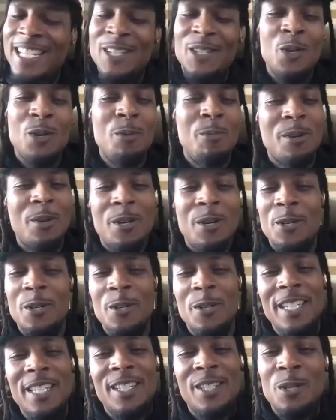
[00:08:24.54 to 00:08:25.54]
super
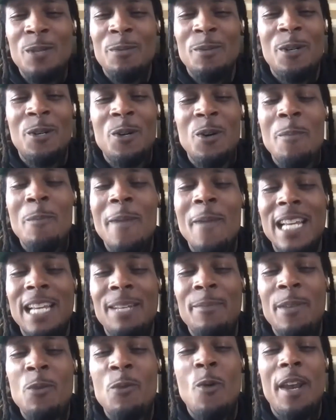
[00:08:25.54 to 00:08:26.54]
cool. It's super cool. It makes
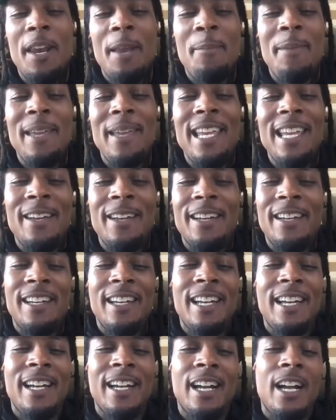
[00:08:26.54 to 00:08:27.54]
me want to be a,
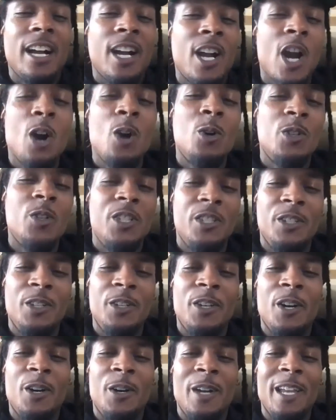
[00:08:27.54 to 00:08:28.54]
a, a, coach, you
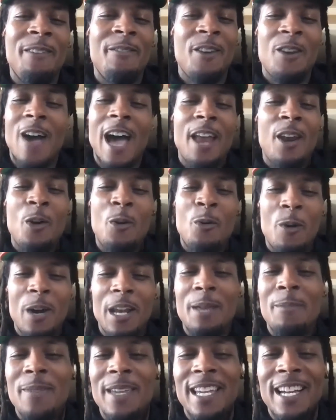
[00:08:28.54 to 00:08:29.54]
know, even though I don't
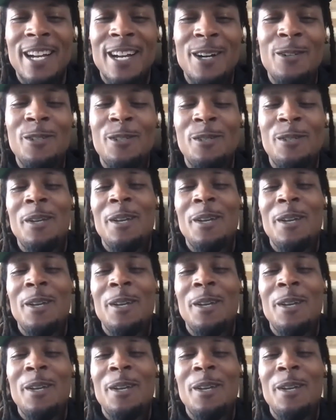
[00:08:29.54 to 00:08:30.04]
want to be a coach,